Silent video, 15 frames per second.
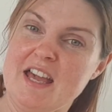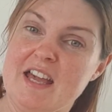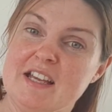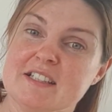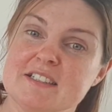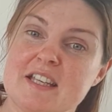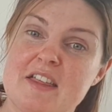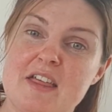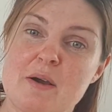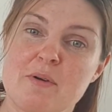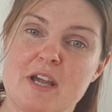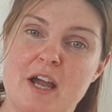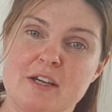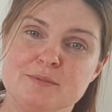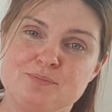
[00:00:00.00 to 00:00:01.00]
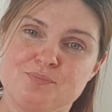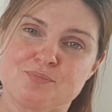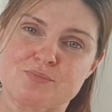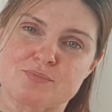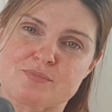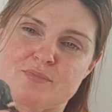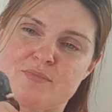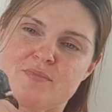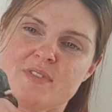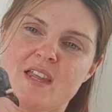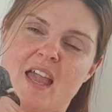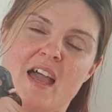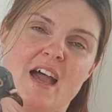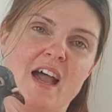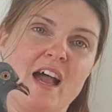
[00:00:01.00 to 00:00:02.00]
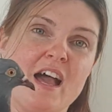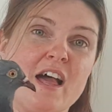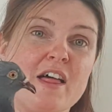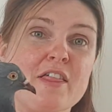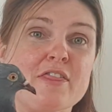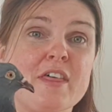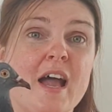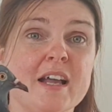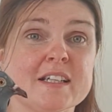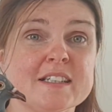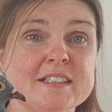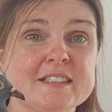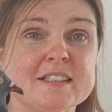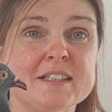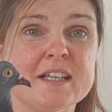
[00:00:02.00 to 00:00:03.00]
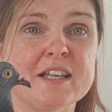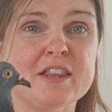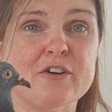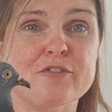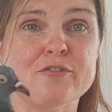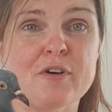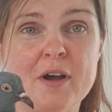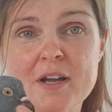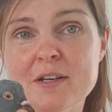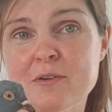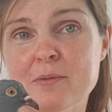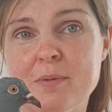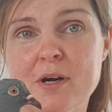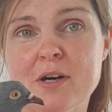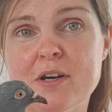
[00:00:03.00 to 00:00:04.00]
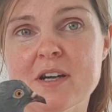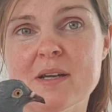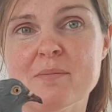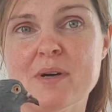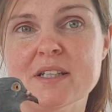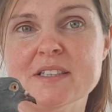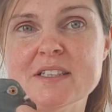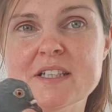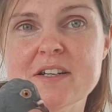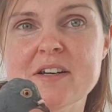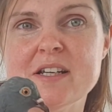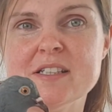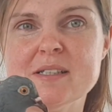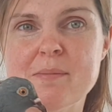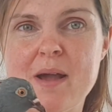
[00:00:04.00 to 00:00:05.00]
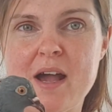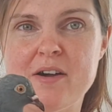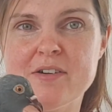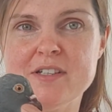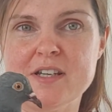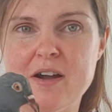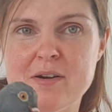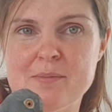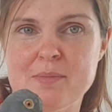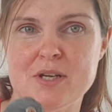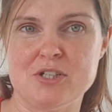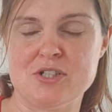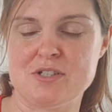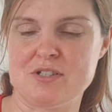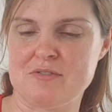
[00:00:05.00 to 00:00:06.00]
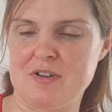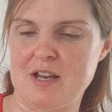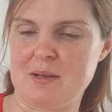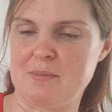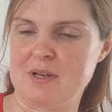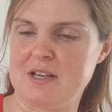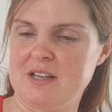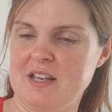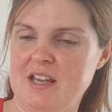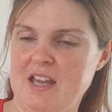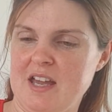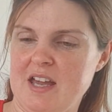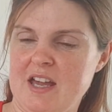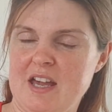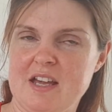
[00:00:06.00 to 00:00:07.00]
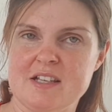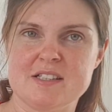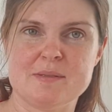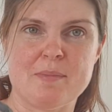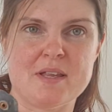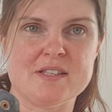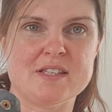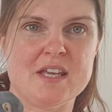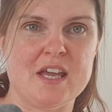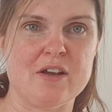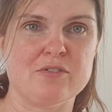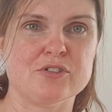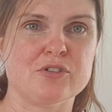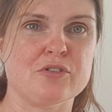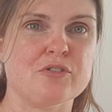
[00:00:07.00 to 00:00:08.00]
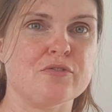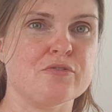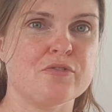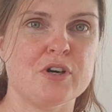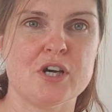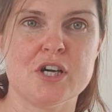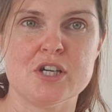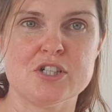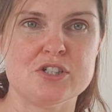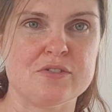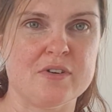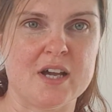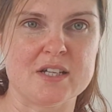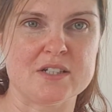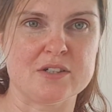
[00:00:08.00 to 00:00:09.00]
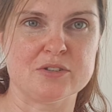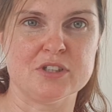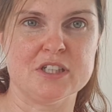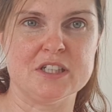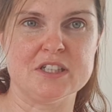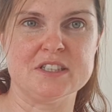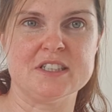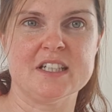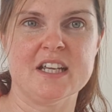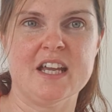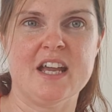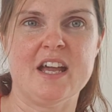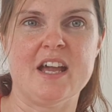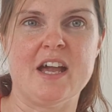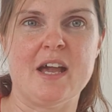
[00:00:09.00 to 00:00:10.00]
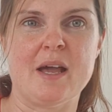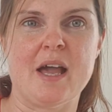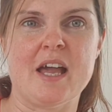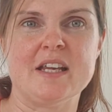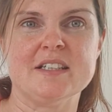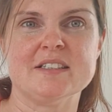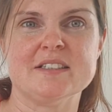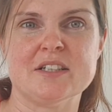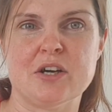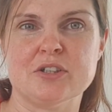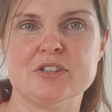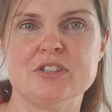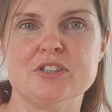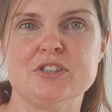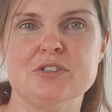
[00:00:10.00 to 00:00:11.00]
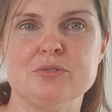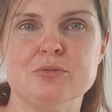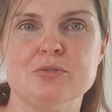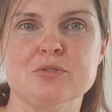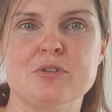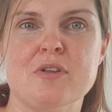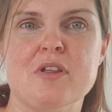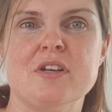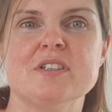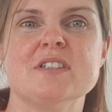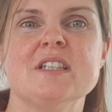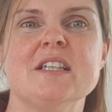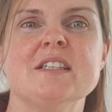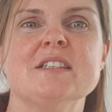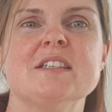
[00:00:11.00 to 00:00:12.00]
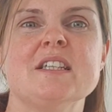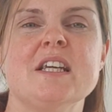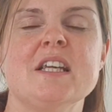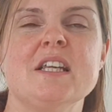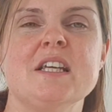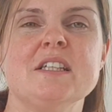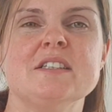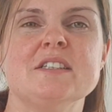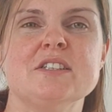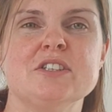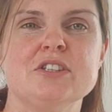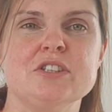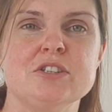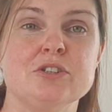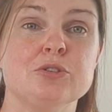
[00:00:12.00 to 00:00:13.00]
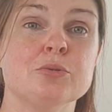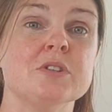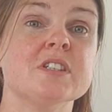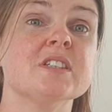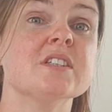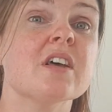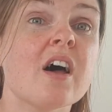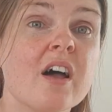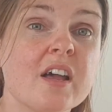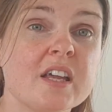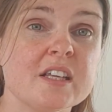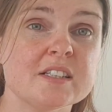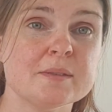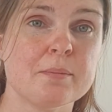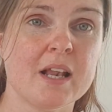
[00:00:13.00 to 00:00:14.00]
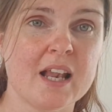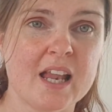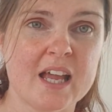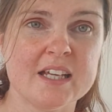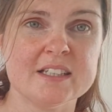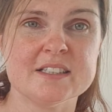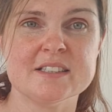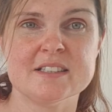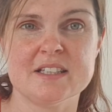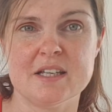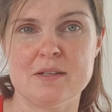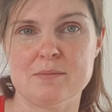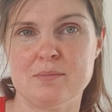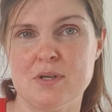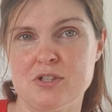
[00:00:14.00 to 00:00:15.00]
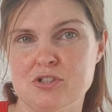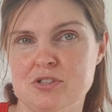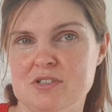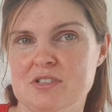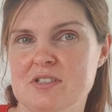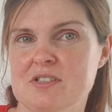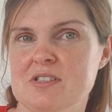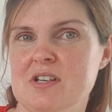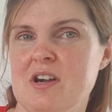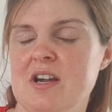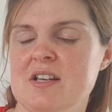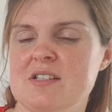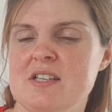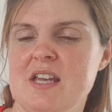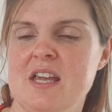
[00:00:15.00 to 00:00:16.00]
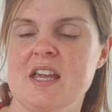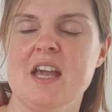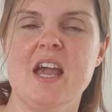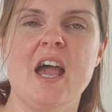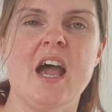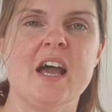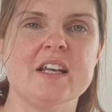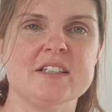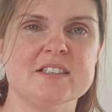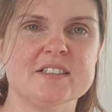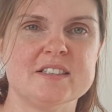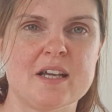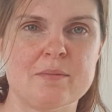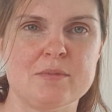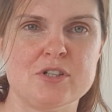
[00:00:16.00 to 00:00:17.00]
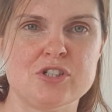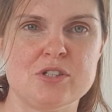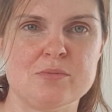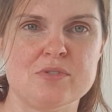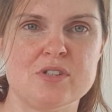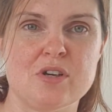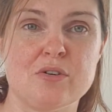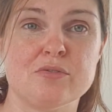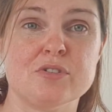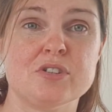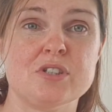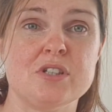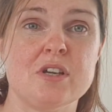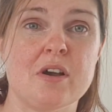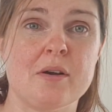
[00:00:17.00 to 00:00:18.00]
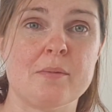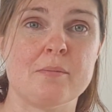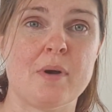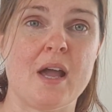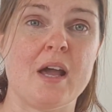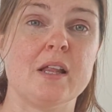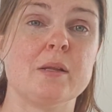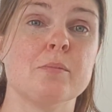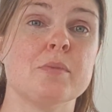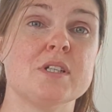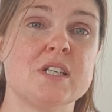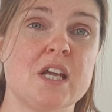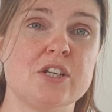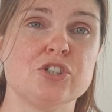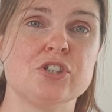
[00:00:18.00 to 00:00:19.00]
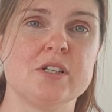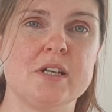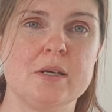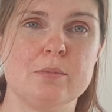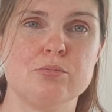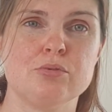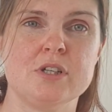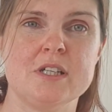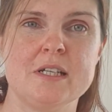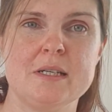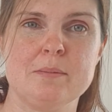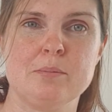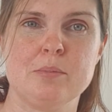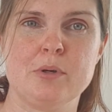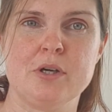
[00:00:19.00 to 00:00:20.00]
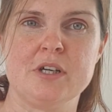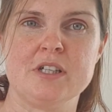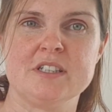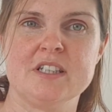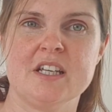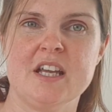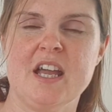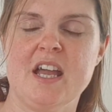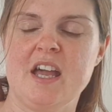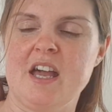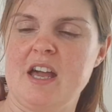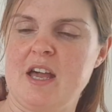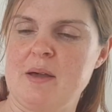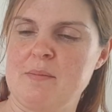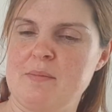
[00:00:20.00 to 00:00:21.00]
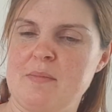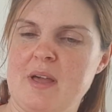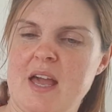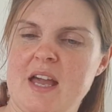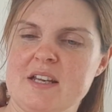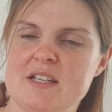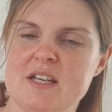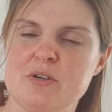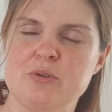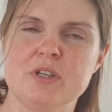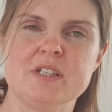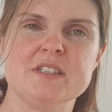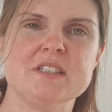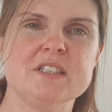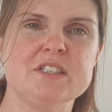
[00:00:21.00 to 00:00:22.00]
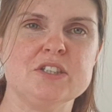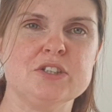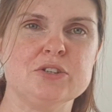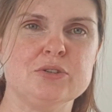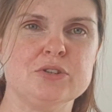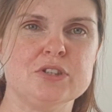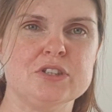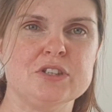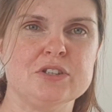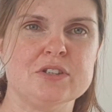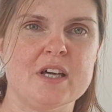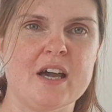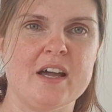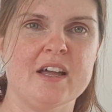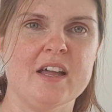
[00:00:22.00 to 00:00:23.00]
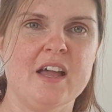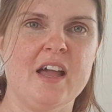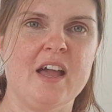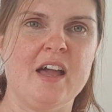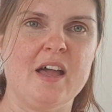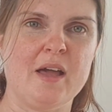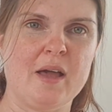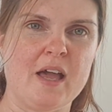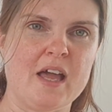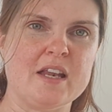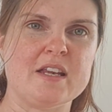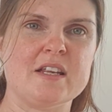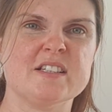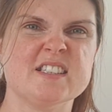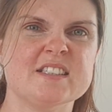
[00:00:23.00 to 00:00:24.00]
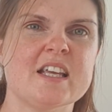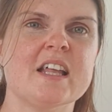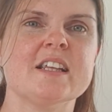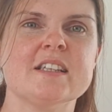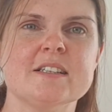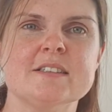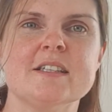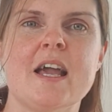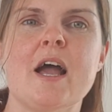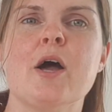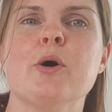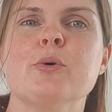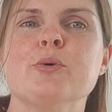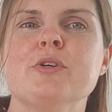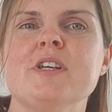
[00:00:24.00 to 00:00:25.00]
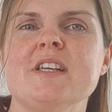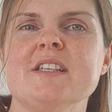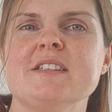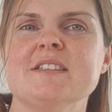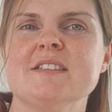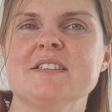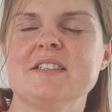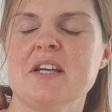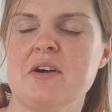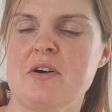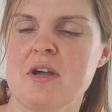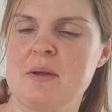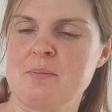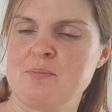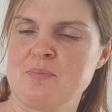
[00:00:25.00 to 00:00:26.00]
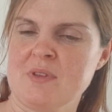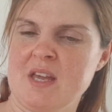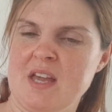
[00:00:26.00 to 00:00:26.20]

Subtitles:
So there we go. That is the final part in my series about young pigeon development. Spencer here is on the verge of adulthood, and he's starting to do all of those things that he needs to do to assert his place in pigeon society and establish himself as a young male and potentially a breeding bird. And he'll continue to do that and settle down in time.